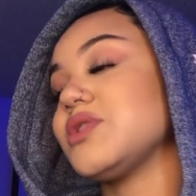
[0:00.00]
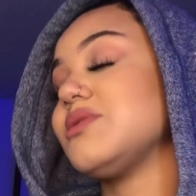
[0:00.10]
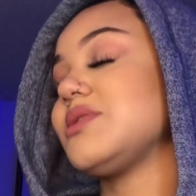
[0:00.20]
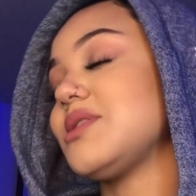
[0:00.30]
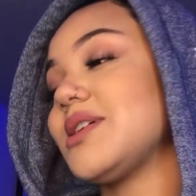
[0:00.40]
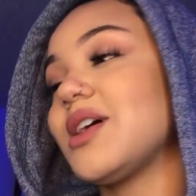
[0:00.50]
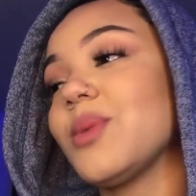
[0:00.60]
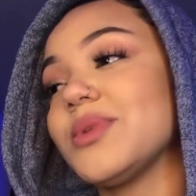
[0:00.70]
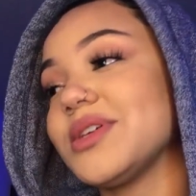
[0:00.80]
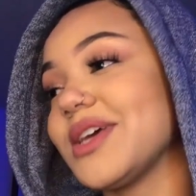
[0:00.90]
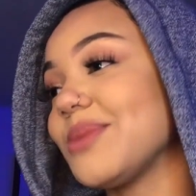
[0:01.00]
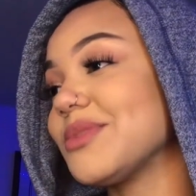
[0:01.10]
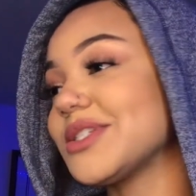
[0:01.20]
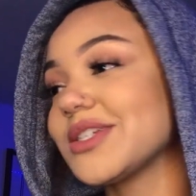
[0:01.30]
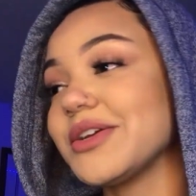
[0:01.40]
You say that now, but then 8
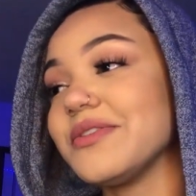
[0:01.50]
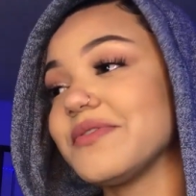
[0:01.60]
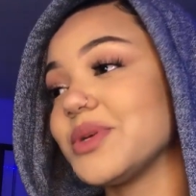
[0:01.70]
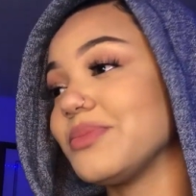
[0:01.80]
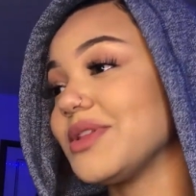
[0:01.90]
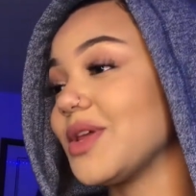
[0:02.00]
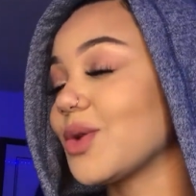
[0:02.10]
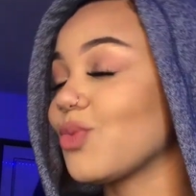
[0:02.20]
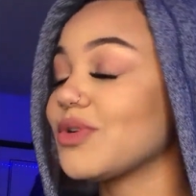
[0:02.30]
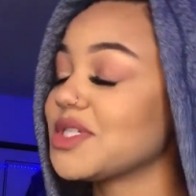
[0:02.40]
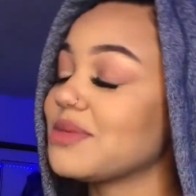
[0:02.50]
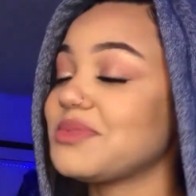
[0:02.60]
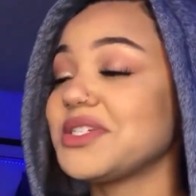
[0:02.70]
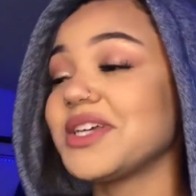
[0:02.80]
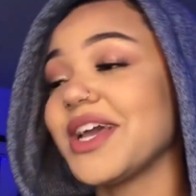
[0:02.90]
months later, you finna be like, what's up,
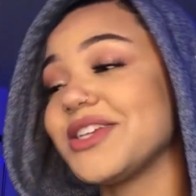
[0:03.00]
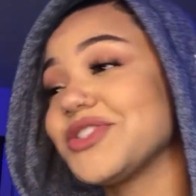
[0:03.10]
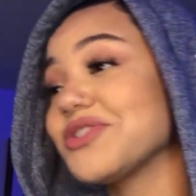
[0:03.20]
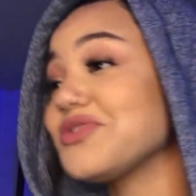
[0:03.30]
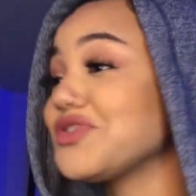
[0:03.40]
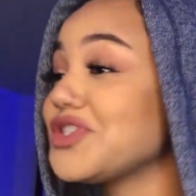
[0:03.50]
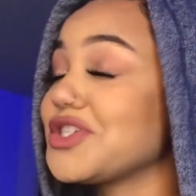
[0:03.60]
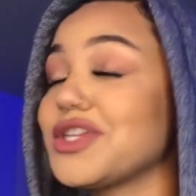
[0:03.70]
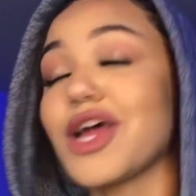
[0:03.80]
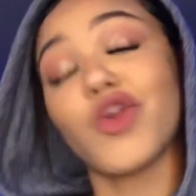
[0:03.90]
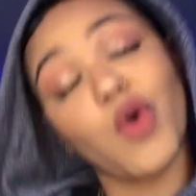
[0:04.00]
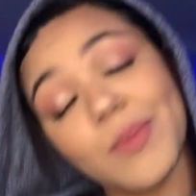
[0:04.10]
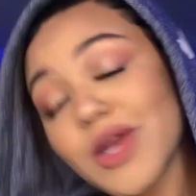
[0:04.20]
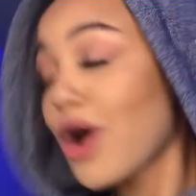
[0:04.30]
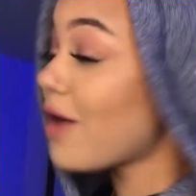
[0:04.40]
D gang? It's your girl Delicia, and I know I've
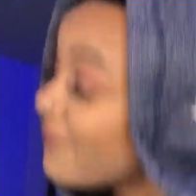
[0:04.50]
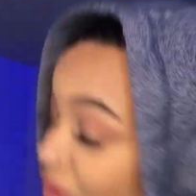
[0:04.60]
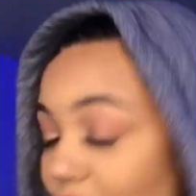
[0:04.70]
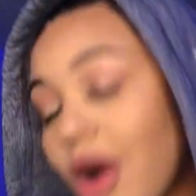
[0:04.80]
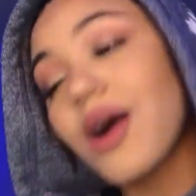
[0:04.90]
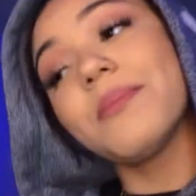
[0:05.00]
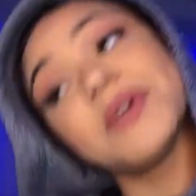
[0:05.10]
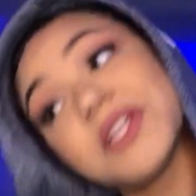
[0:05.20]
been gone for a hot